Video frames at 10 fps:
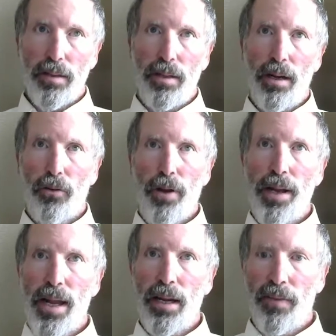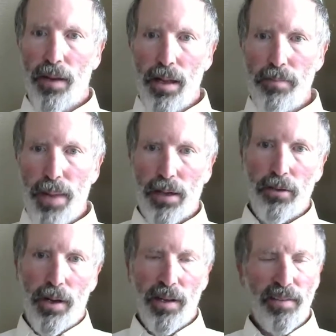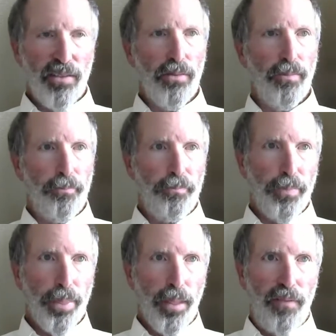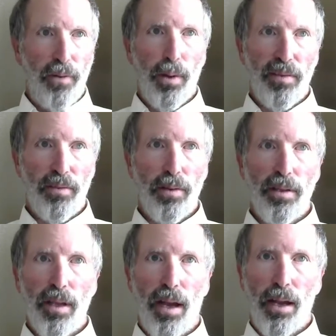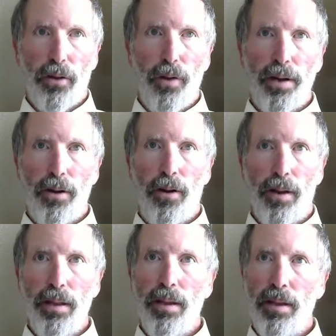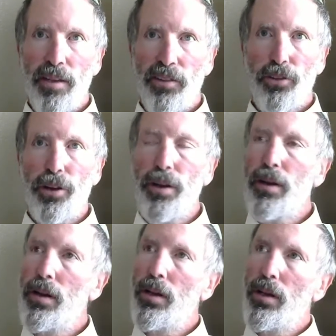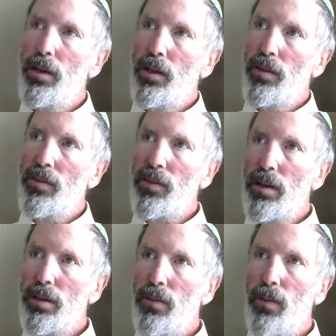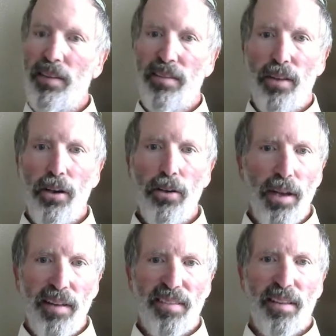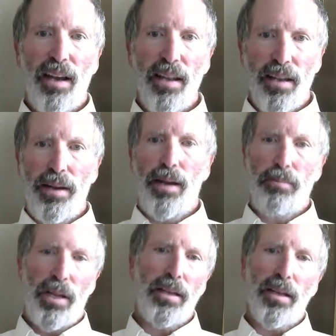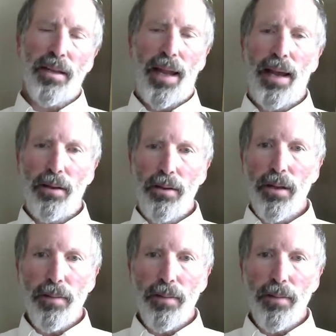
radiating the light back toward us if it wasn't created early in history. So why isn't the whole night sky lit up like a cloud?